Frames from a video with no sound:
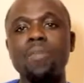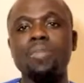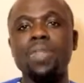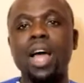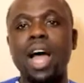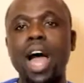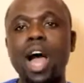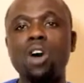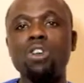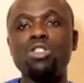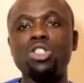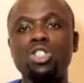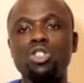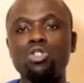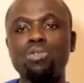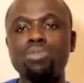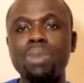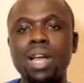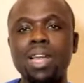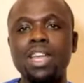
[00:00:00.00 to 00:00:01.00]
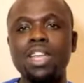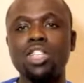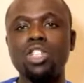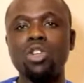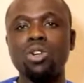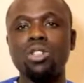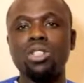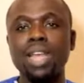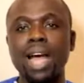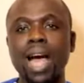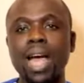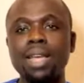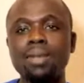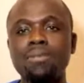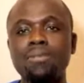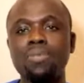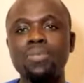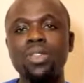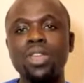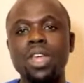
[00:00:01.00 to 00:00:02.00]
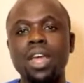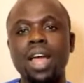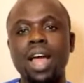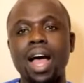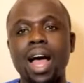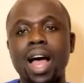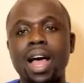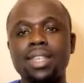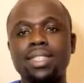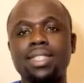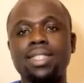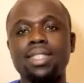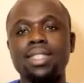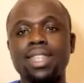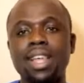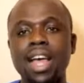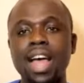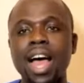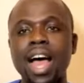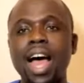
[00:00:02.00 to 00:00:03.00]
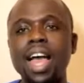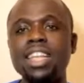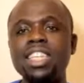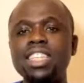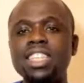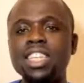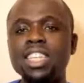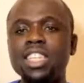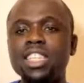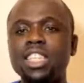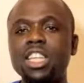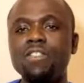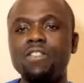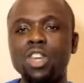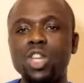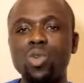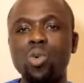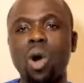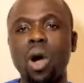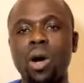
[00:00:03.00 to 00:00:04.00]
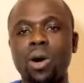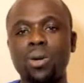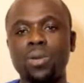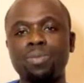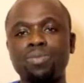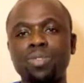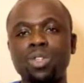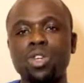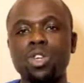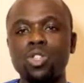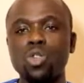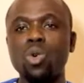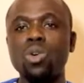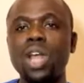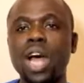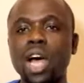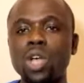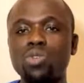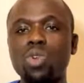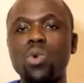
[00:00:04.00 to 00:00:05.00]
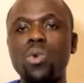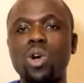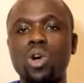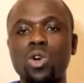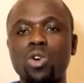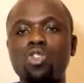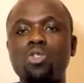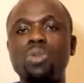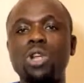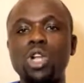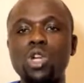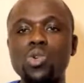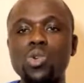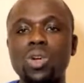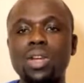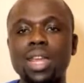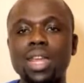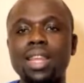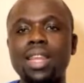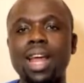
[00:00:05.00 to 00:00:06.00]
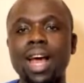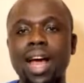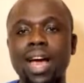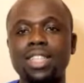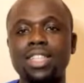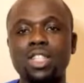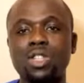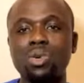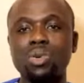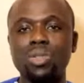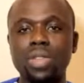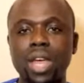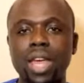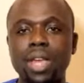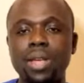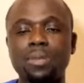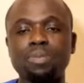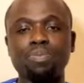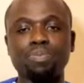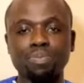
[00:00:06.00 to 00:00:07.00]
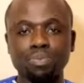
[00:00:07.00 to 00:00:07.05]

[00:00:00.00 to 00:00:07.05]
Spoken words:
How do you manage your time as an individual? So that's what we're going to be looking at today.